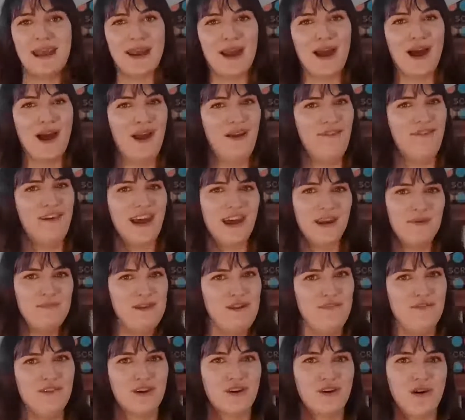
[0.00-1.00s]
I've had a bit
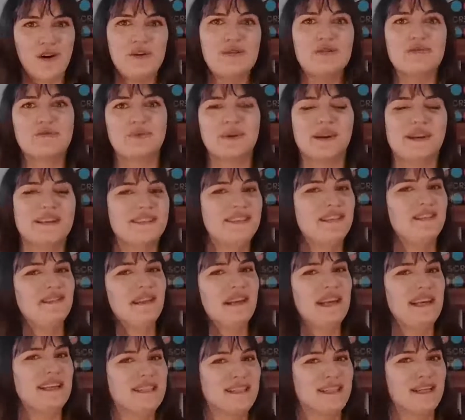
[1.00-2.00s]
of a cold
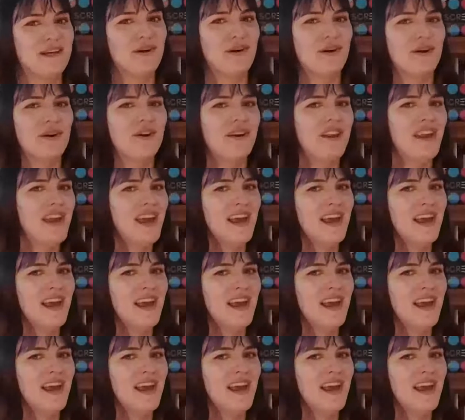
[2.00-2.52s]
recently, so